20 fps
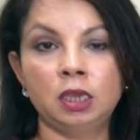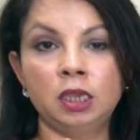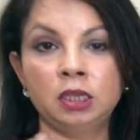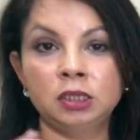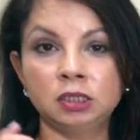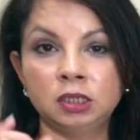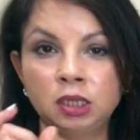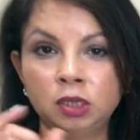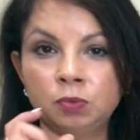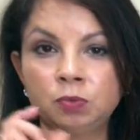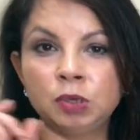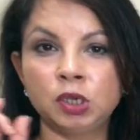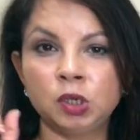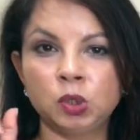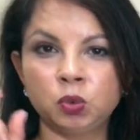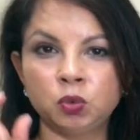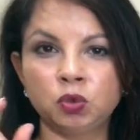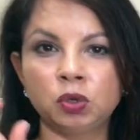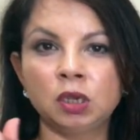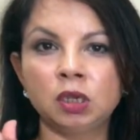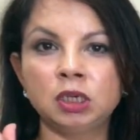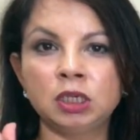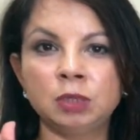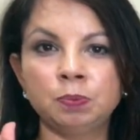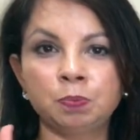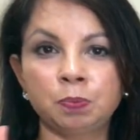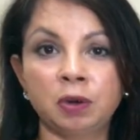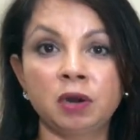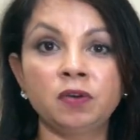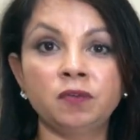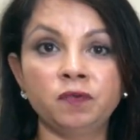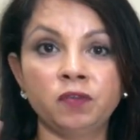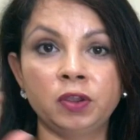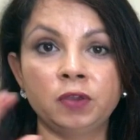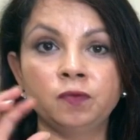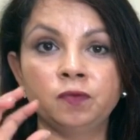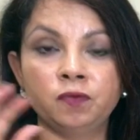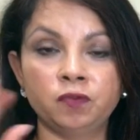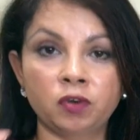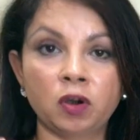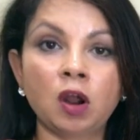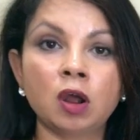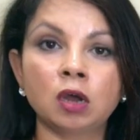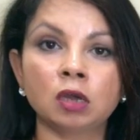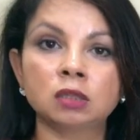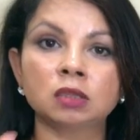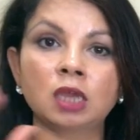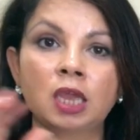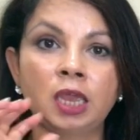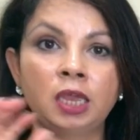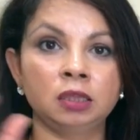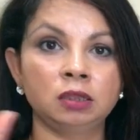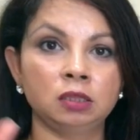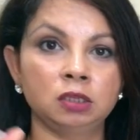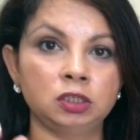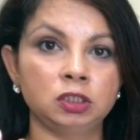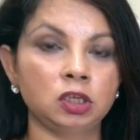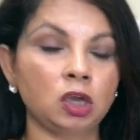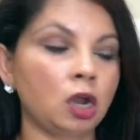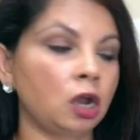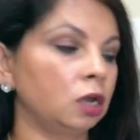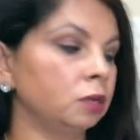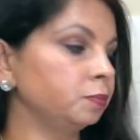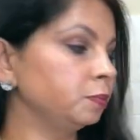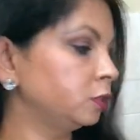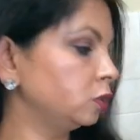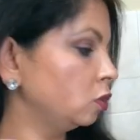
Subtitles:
it give me really perfect froth at the top.